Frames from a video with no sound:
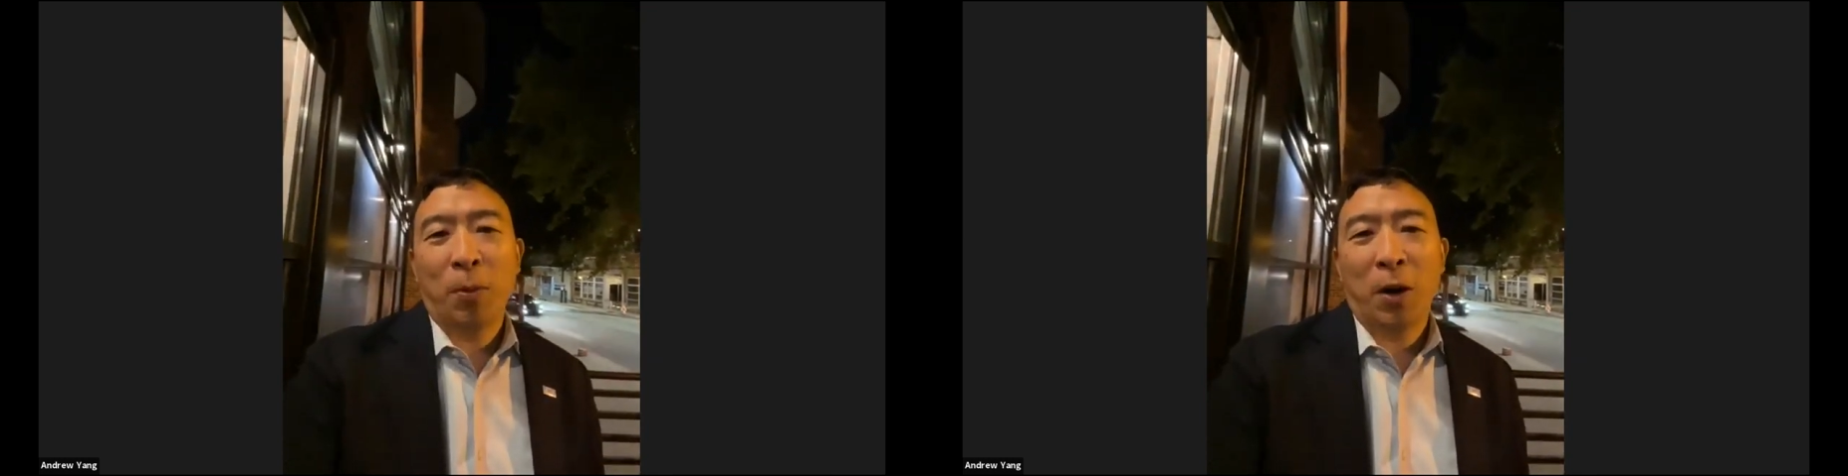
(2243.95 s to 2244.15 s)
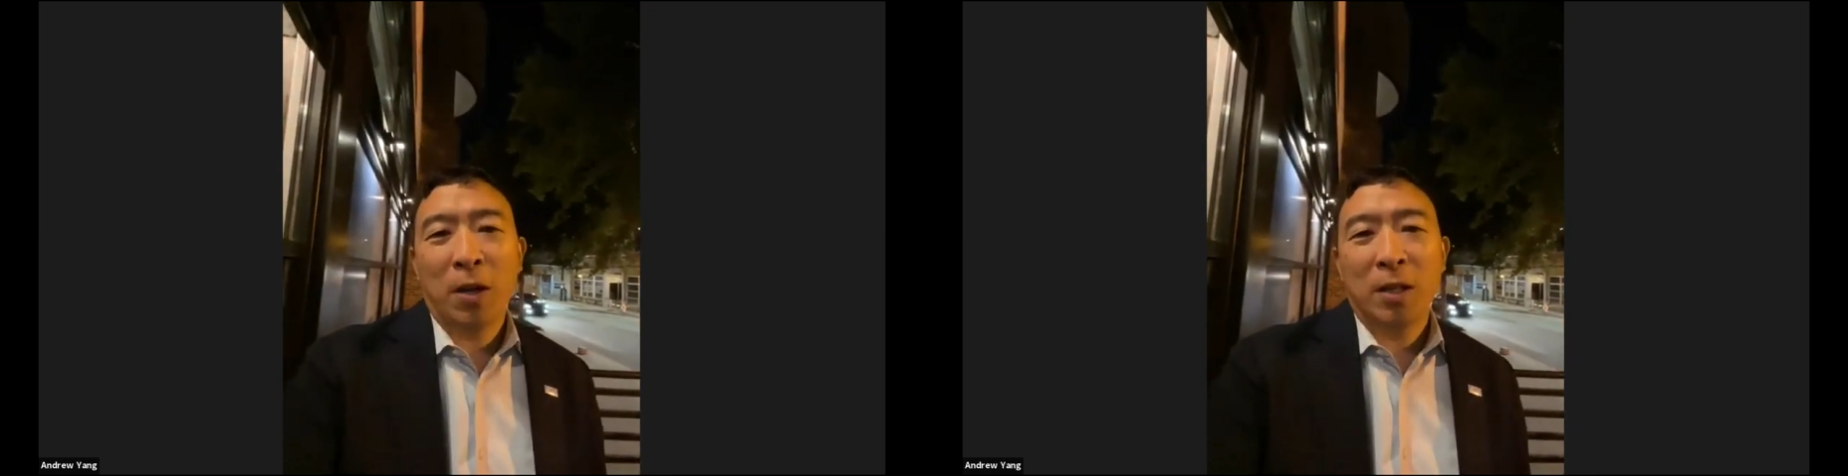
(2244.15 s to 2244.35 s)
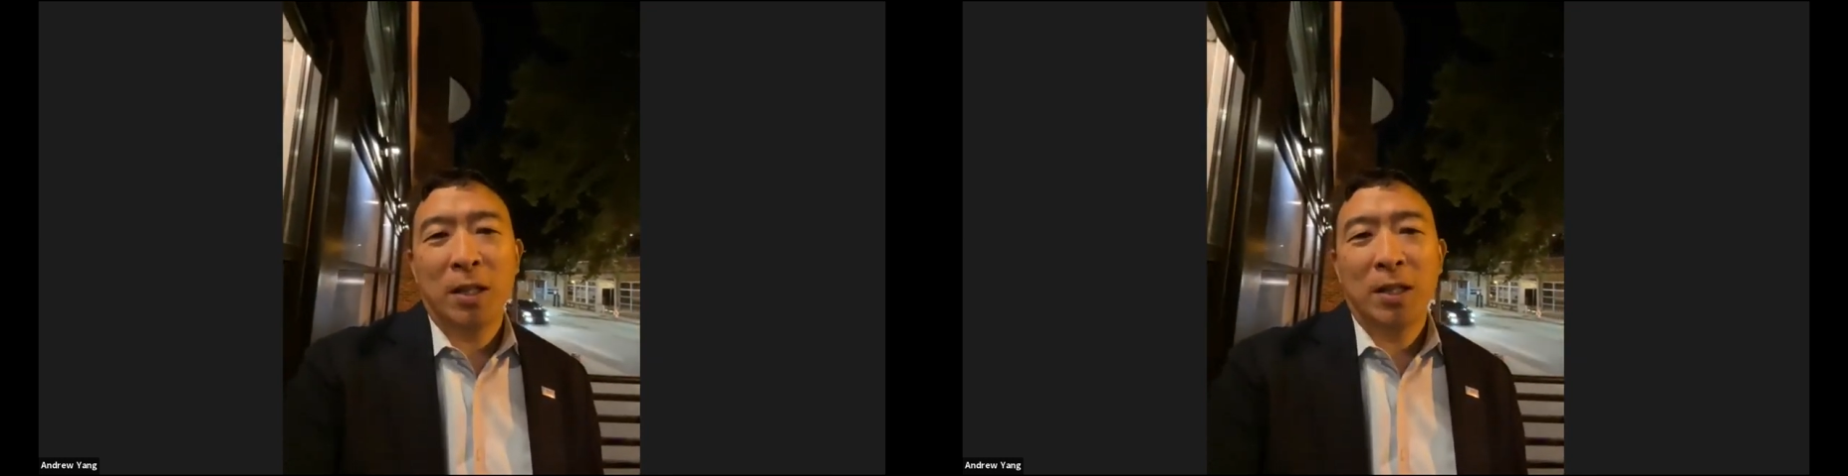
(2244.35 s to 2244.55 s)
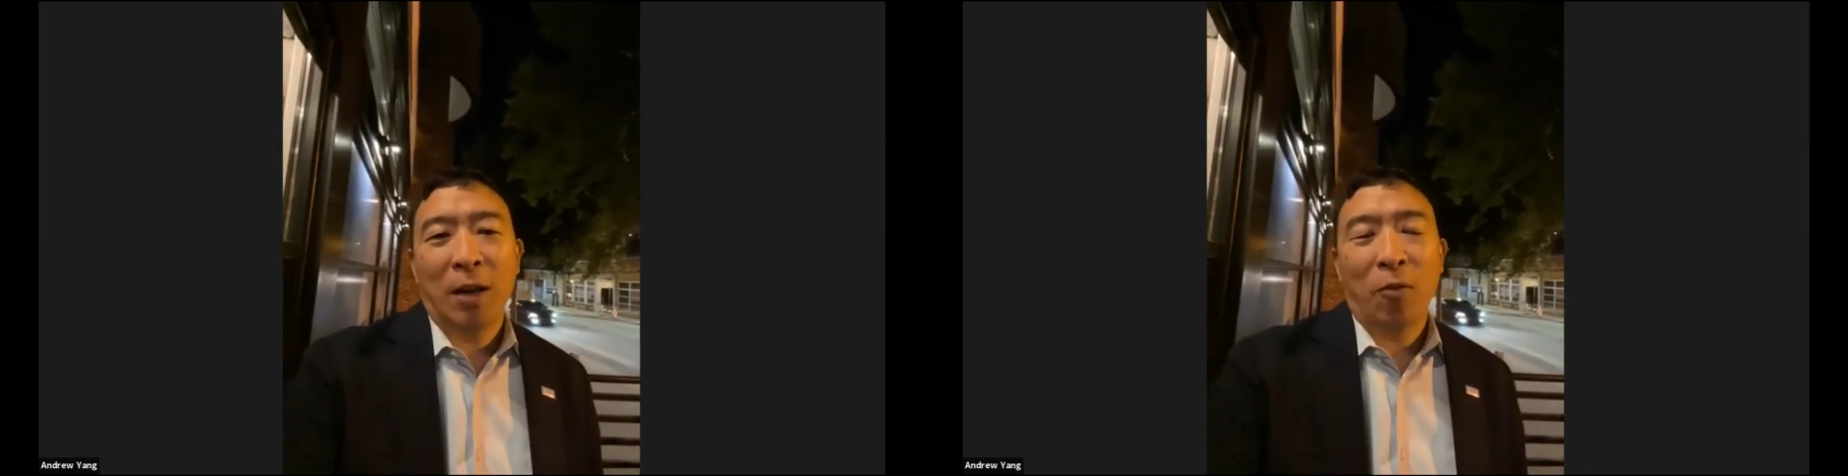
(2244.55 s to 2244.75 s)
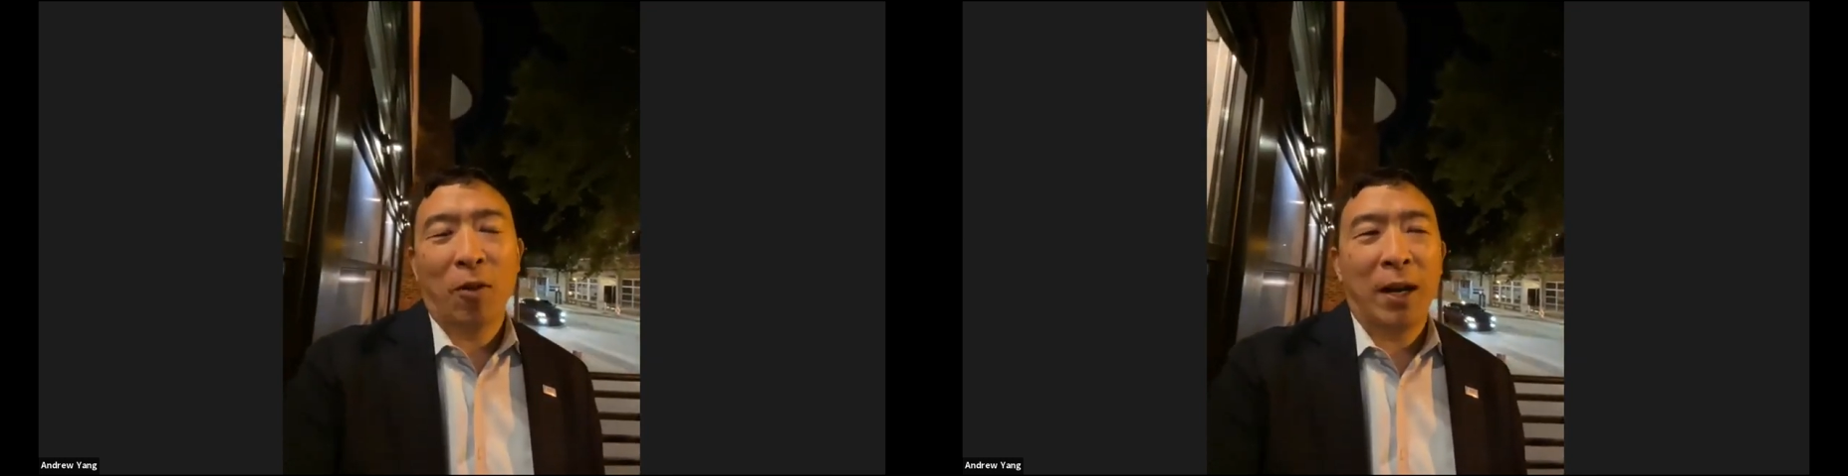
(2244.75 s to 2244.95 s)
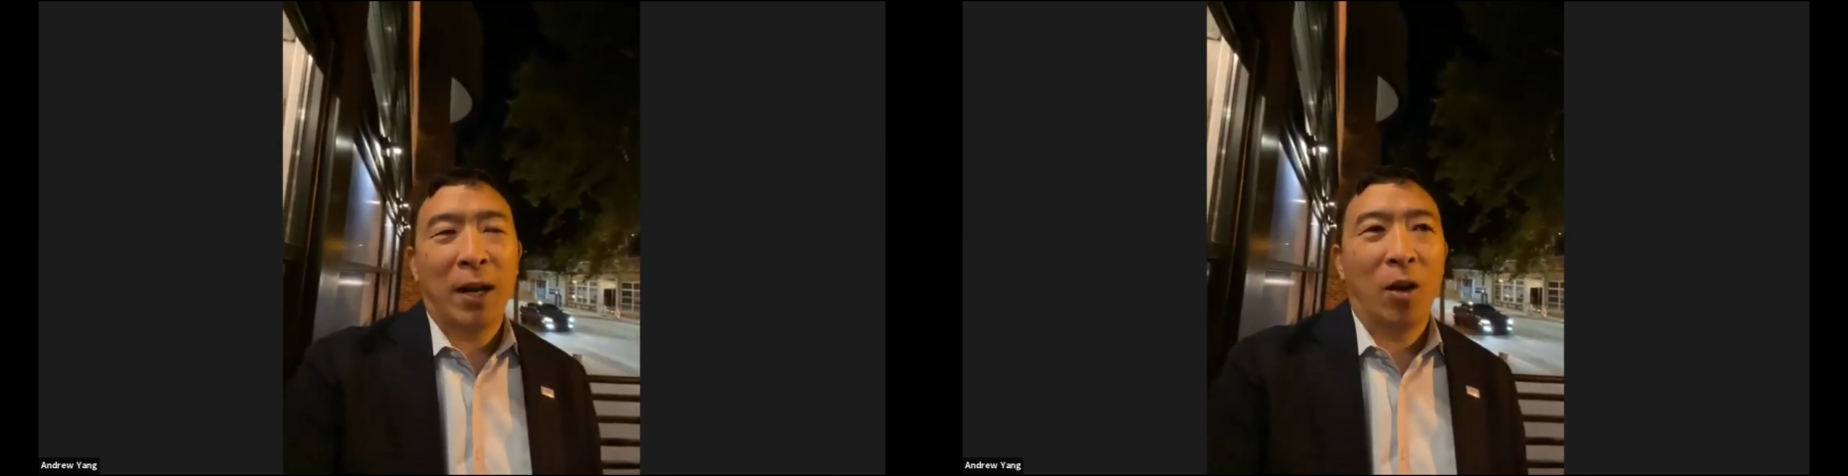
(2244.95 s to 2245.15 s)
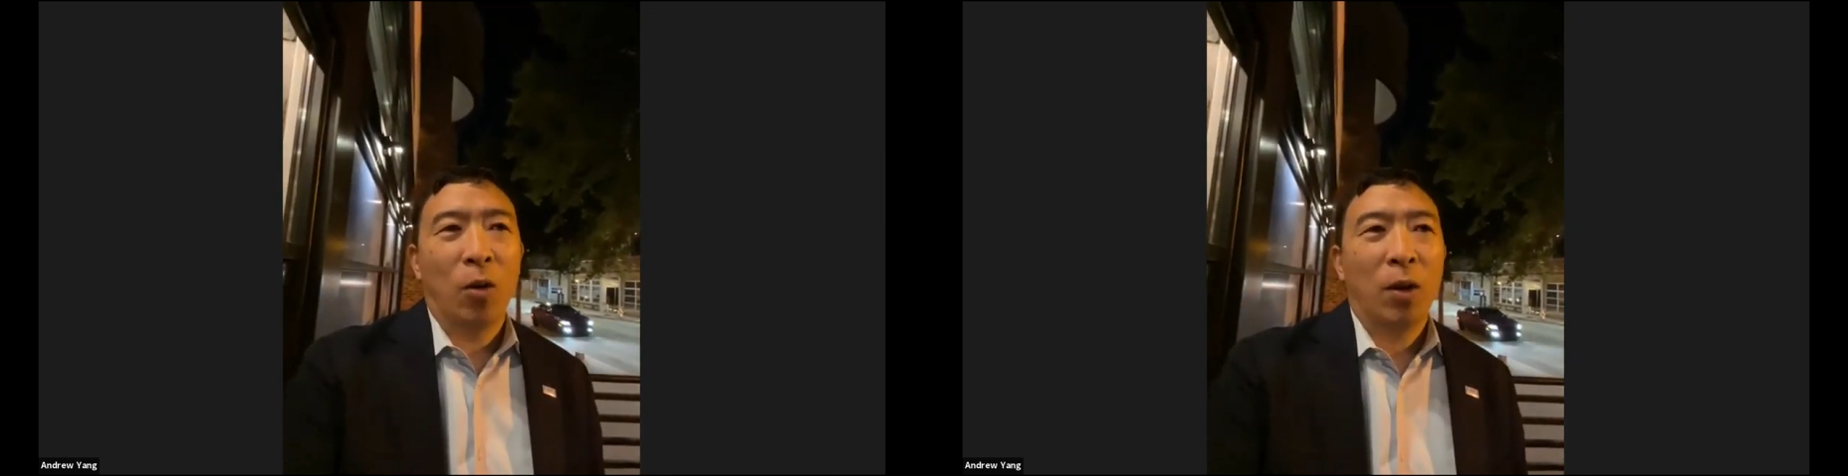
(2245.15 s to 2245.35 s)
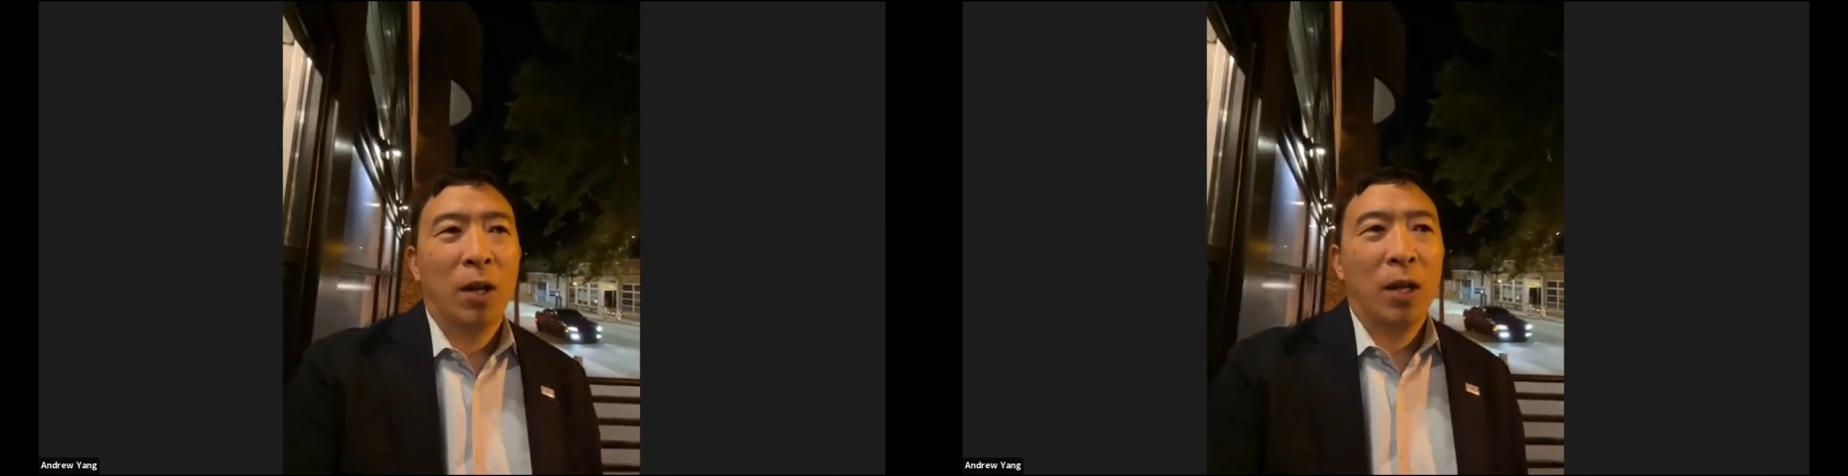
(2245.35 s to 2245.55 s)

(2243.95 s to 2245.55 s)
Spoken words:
partisans that right now